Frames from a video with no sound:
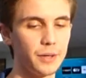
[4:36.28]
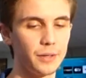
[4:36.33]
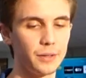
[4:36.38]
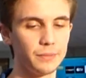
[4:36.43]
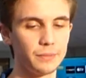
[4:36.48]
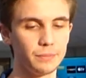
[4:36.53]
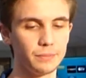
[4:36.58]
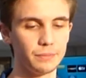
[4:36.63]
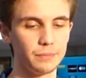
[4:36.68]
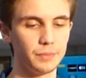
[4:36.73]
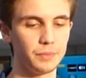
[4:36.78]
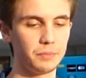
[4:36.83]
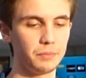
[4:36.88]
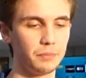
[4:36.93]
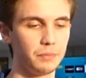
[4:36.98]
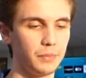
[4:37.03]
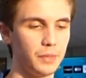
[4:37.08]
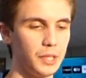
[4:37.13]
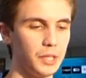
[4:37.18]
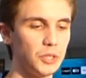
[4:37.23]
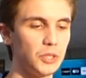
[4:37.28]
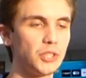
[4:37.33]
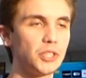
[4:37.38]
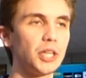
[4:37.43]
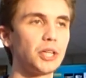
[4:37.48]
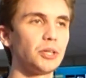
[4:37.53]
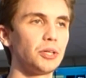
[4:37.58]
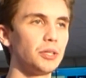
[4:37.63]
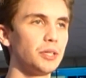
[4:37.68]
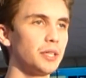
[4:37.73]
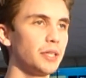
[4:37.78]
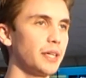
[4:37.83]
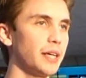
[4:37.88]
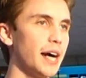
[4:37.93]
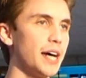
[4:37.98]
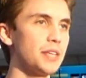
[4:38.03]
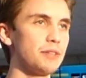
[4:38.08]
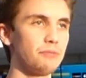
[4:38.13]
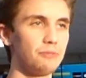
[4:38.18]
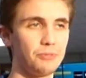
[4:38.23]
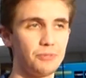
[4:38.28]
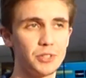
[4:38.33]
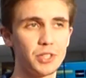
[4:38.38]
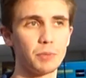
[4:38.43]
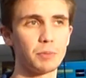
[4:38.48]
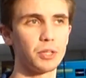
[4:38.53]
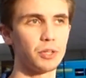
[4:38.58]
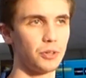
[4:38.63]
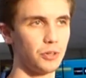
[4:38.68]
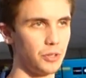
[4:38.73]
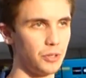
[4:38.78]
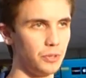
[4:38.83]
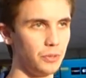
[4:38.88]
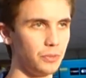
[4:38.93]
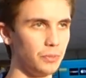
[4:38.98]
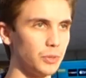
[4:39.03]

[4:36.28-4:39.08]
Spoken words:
are considered kind of similar to